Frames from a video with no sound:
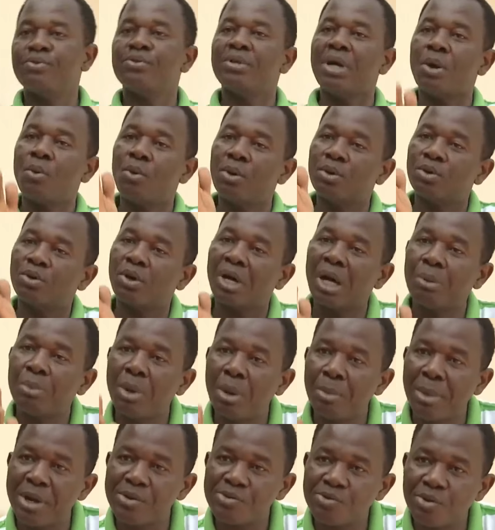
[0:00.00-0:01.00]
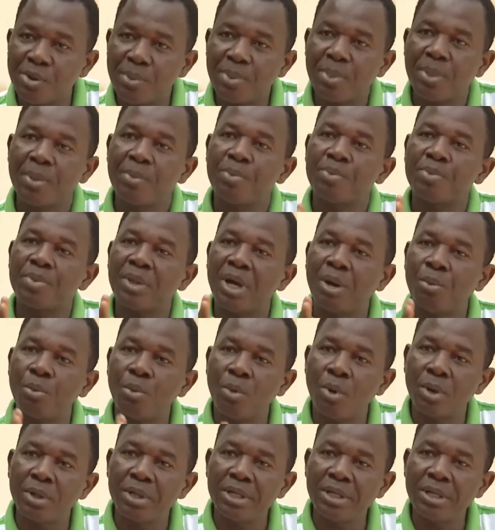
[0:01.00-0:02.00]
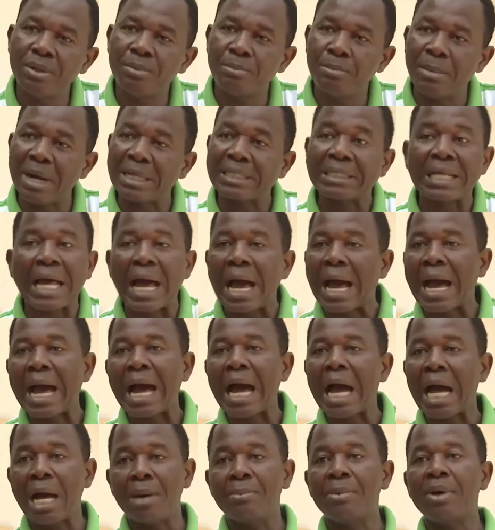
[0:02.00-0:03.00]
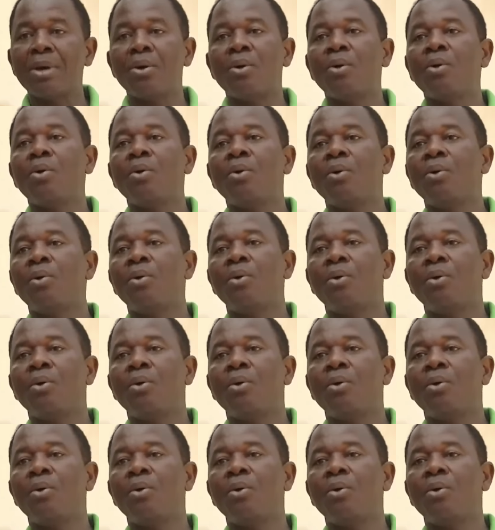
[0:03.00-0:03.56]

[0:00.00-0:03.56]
you want to talk about my son, now money matter. I better go.